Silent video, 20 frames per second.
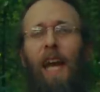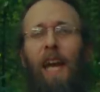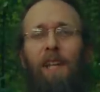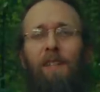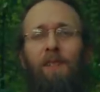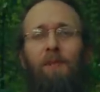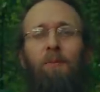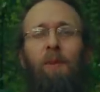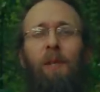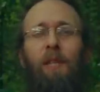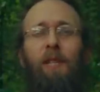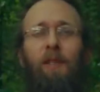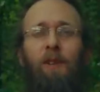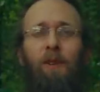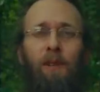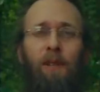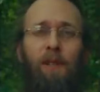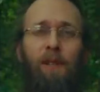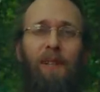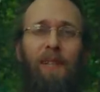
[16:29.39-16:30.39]
as we
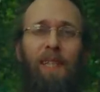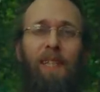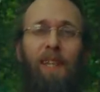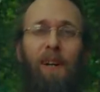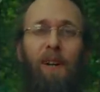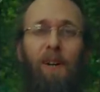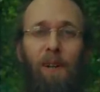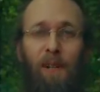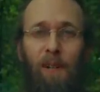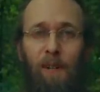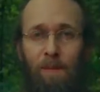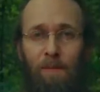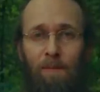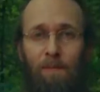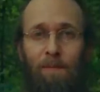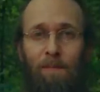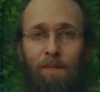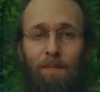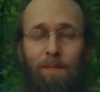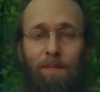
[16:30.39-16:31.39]
currently are
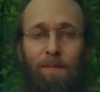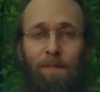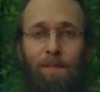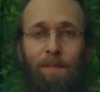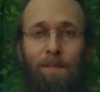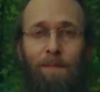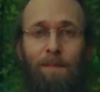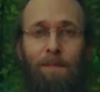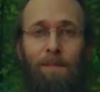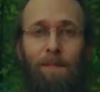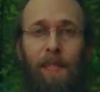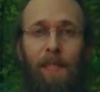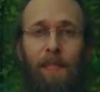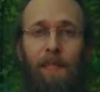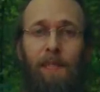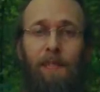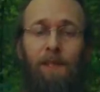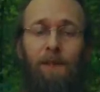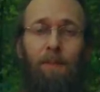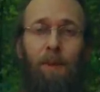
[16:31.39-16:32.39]
in
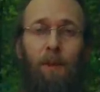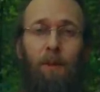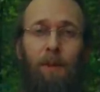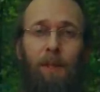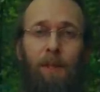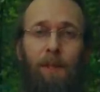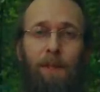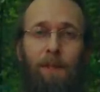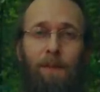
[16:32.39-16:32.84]
this moment.